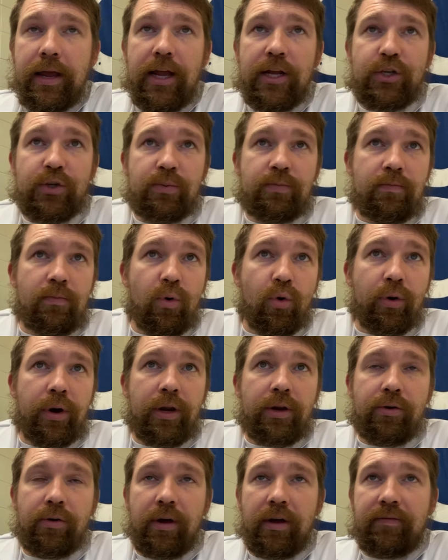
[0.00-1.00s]
each
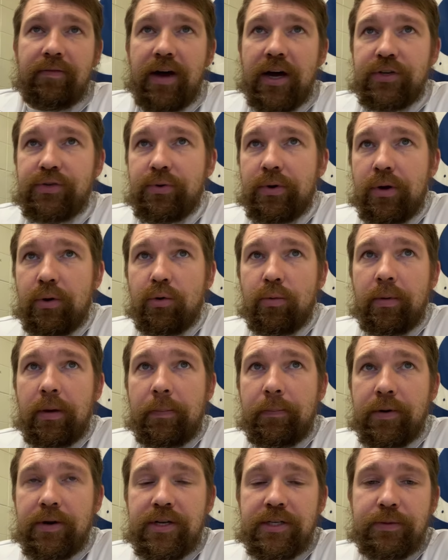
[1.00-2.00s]
morning during advisory, you will be
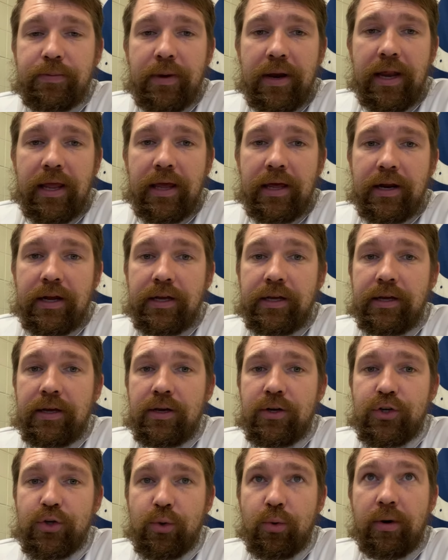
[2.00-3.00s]
participating in a
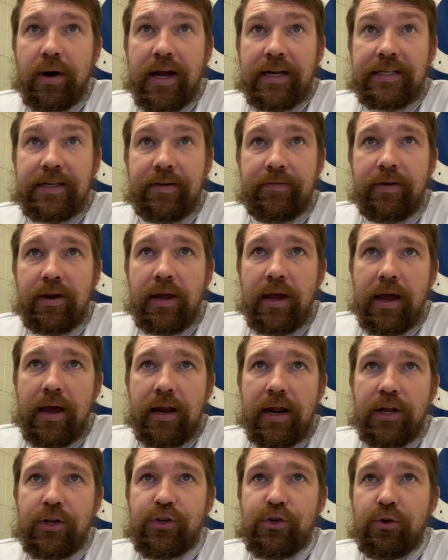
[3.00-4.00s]
short activity
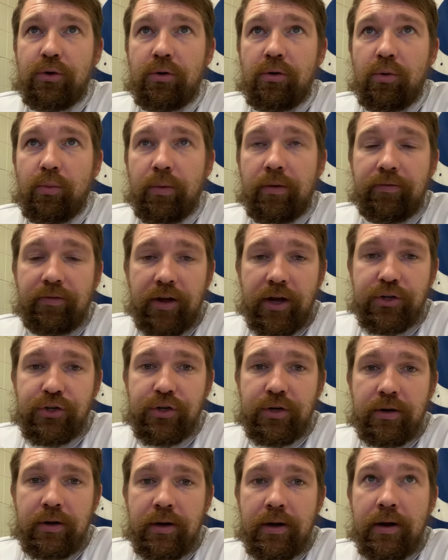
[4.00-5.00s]
and a journal
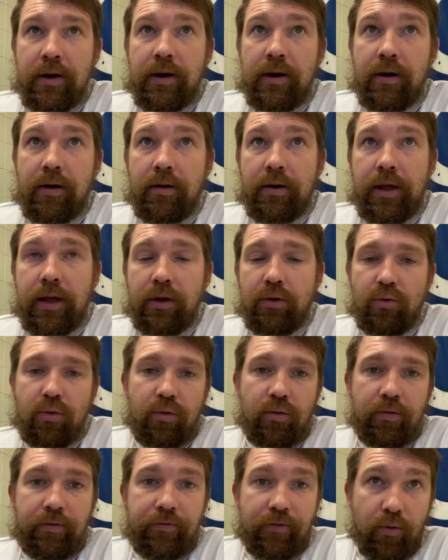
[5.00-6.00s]
reflection on a
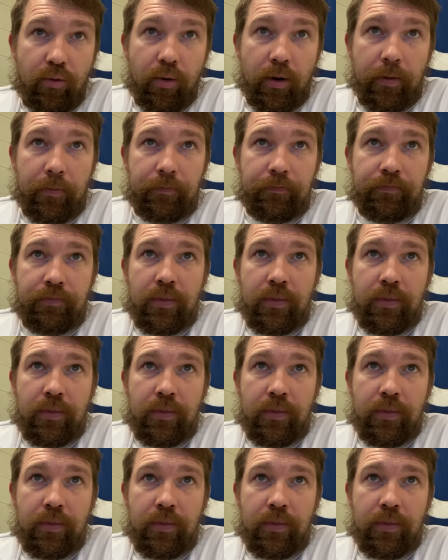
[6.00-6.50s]
Google form.